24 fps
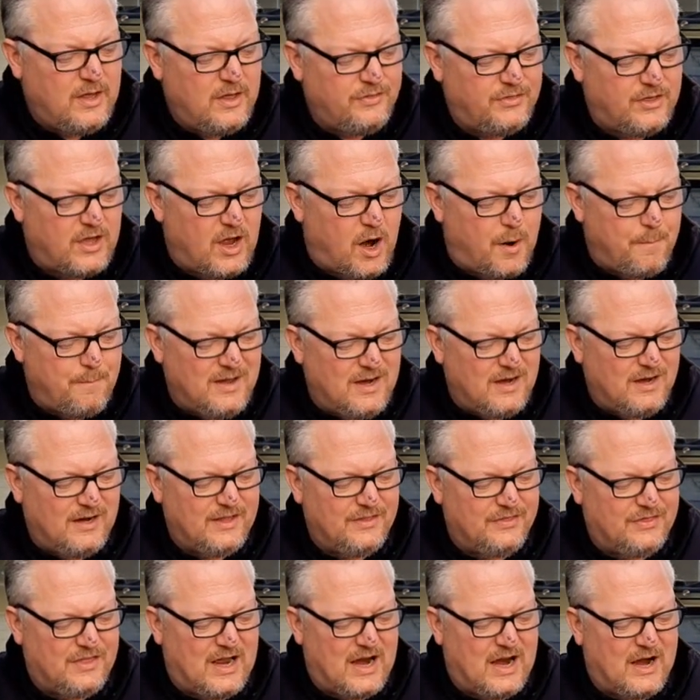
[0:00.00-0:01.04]
They are merely
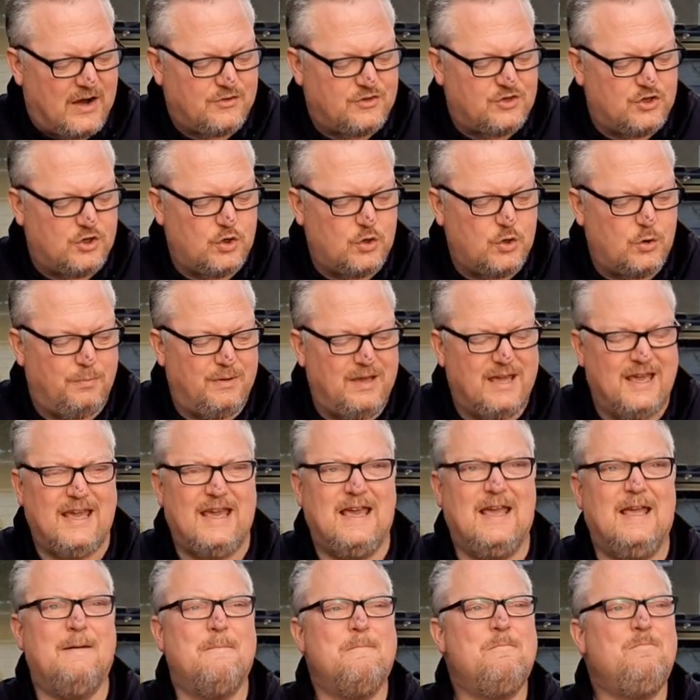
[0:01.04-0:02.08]
there to
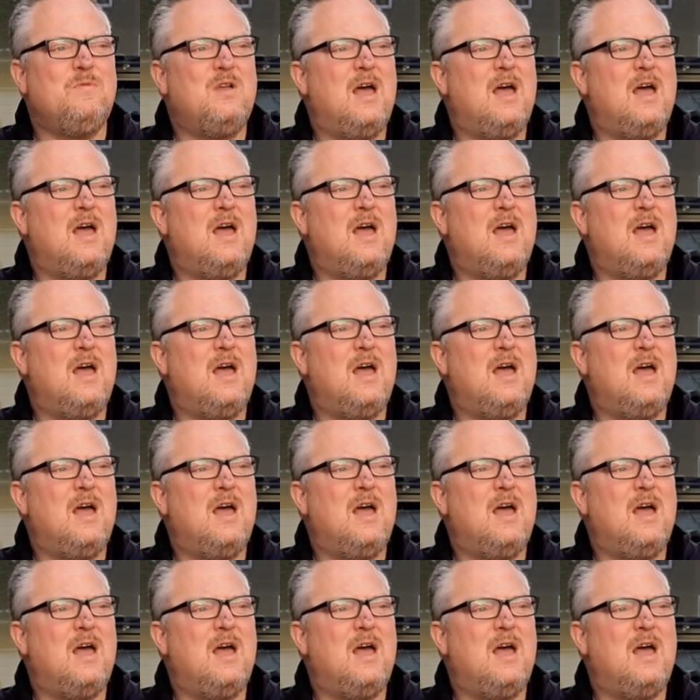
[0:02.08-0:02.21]
be